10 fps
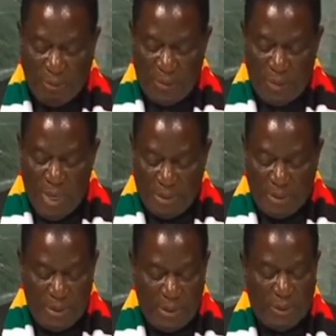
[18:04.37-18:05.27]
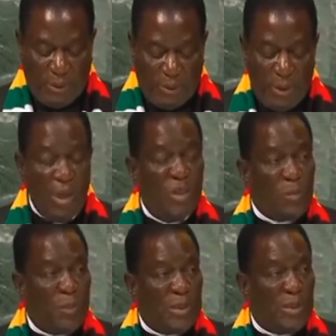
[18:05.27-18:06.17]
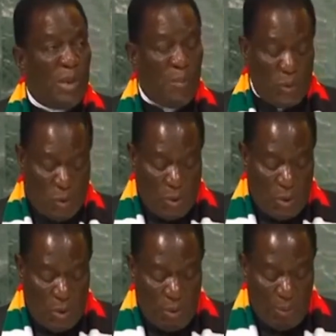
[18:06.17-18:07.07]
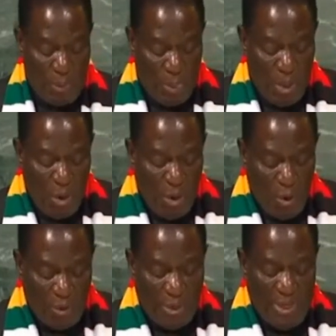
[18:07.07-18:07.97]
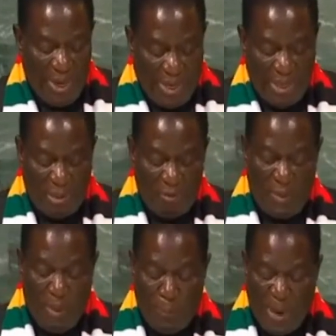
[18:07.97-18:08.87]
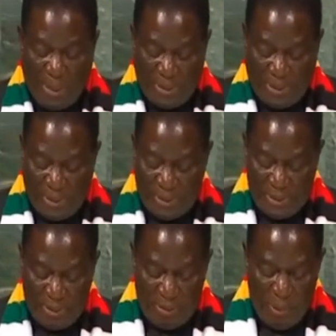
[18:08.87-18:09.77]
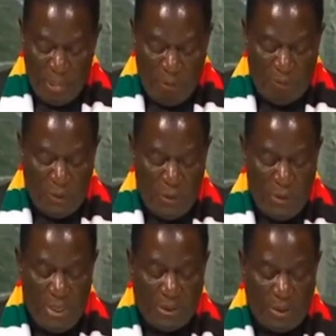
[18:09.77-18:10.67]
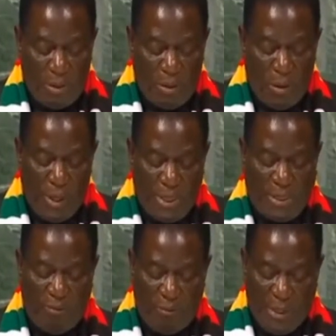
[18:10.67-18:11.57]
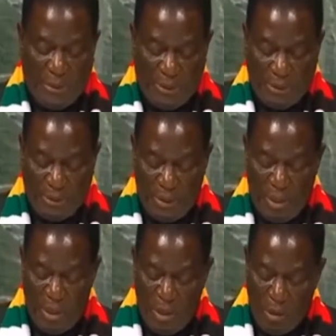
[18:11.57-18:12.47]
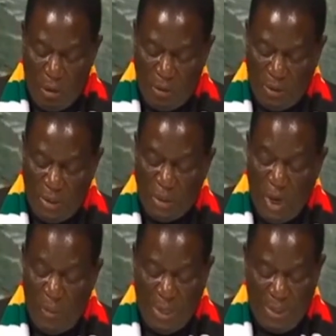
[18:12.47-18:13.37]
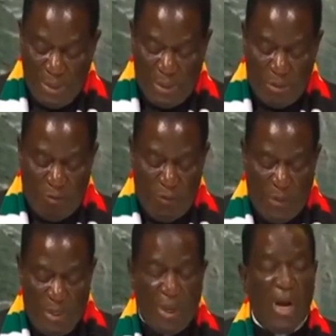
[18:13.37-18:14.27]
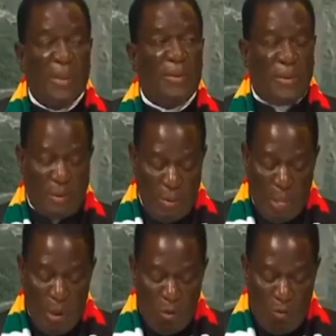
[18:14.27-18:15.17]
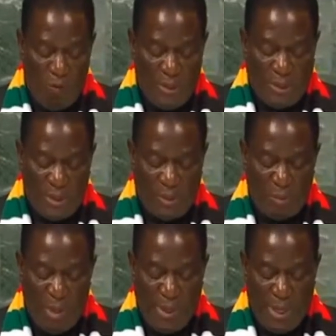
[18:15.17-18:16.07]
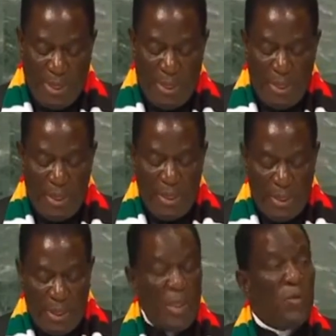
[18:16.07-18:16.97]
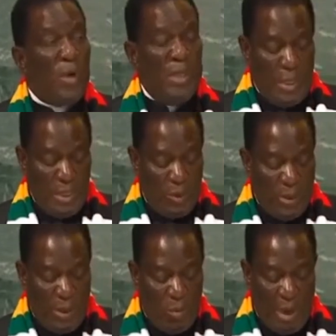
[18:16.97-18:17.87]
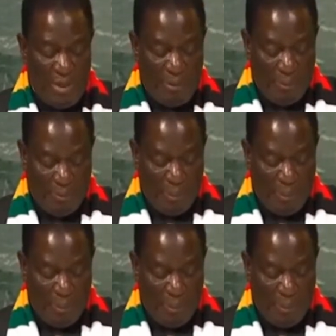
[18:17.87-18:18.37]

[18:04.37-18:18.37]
of the United Nations Special Rapporteur on the negative impact of the unilateral coercive measures on the enjoyment of human rights who visited Zimbabwe in 2021.